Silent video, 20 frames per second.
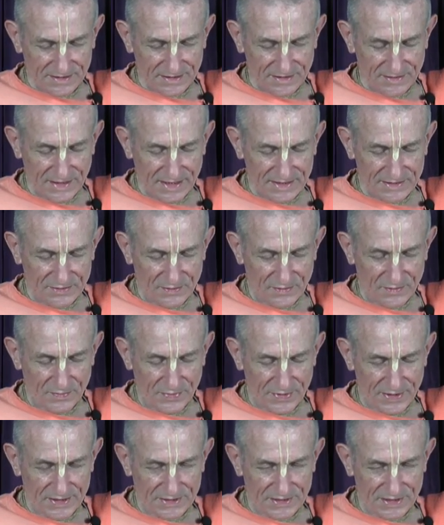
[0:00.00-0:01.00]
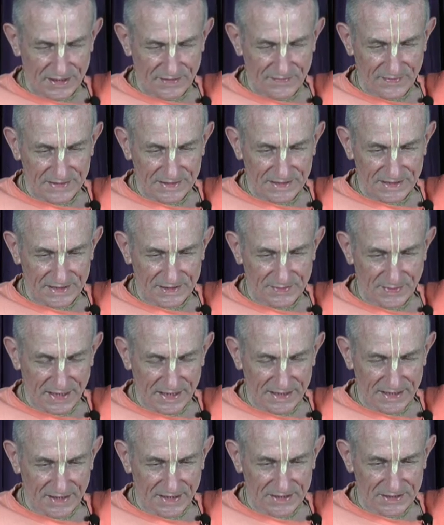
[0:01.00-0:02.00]
So that's all preaching. If it's
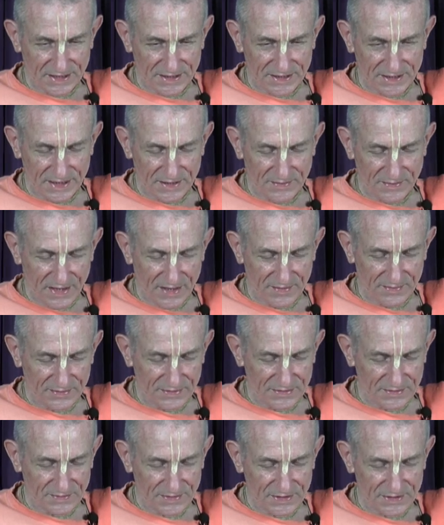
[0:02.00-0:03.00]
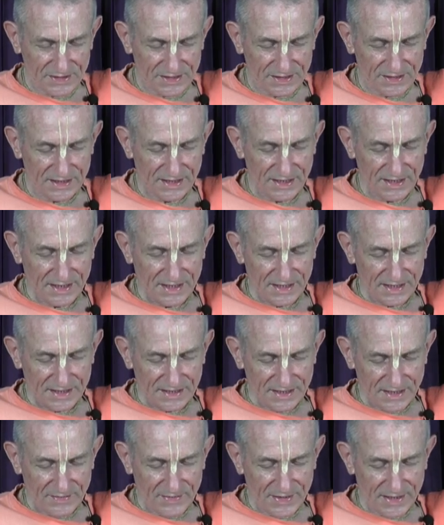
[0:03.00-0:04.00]
expanding Chaitanya Mahaprabhu's mission,
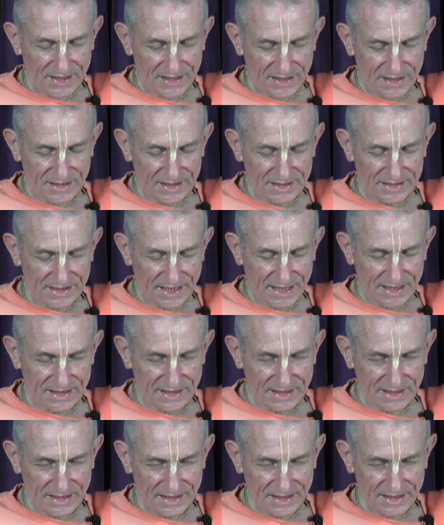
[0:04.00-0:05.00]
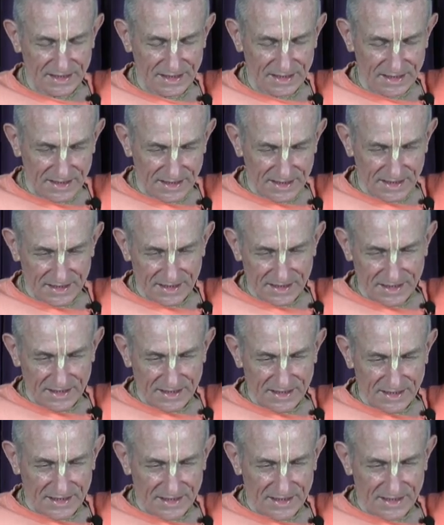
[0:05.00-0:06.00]
then we can understand
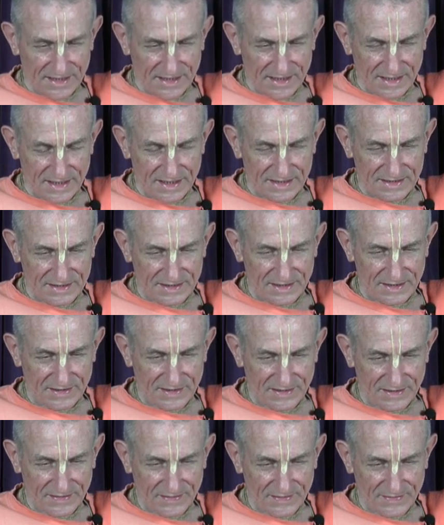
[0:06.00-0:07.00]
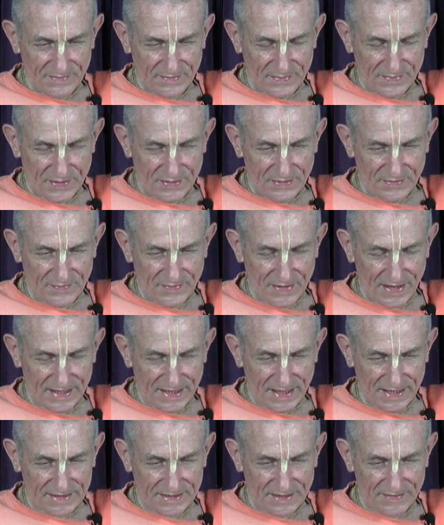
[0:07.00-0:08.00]
it's a bona fide
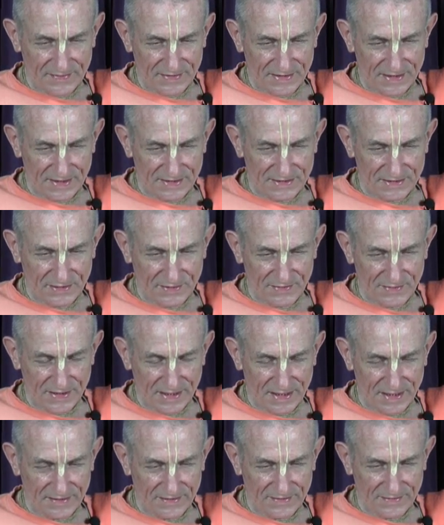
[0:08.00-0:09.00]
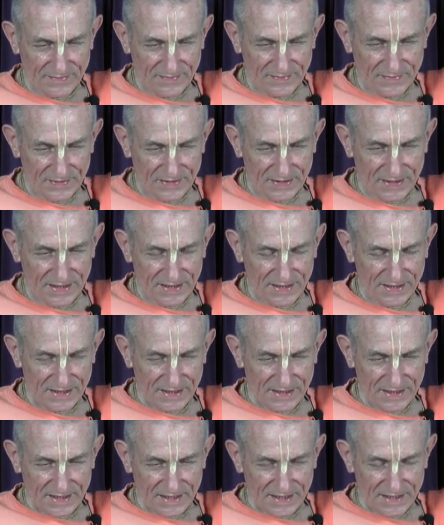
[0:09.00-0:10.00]
activity, so we can fully
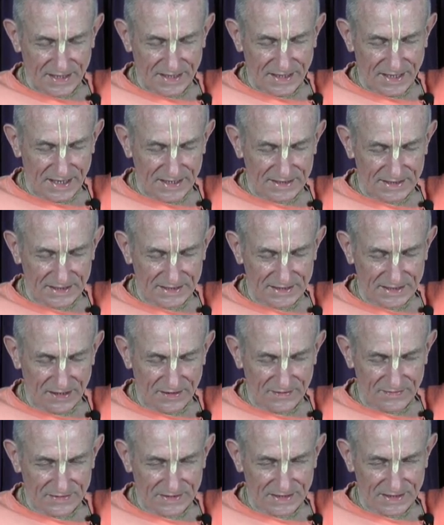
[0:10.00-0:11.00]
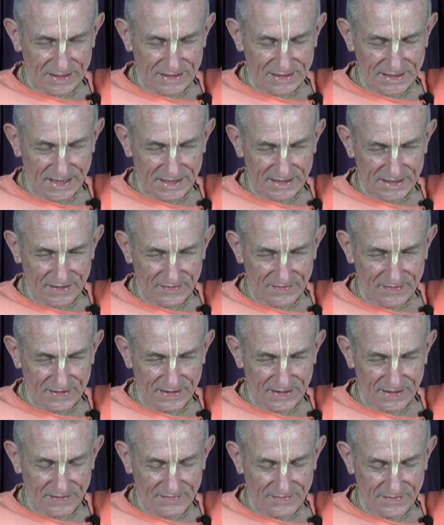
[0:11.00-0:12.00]
engage ourselves in this
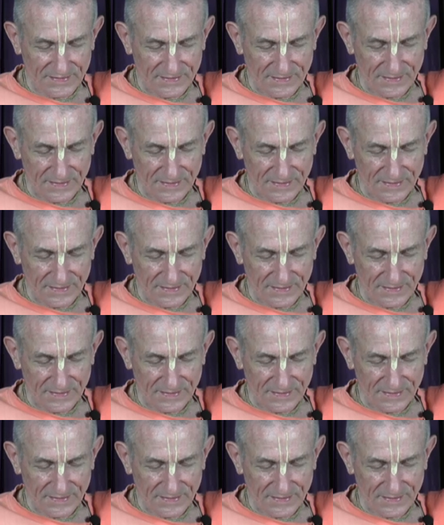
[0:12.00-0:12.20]
activity of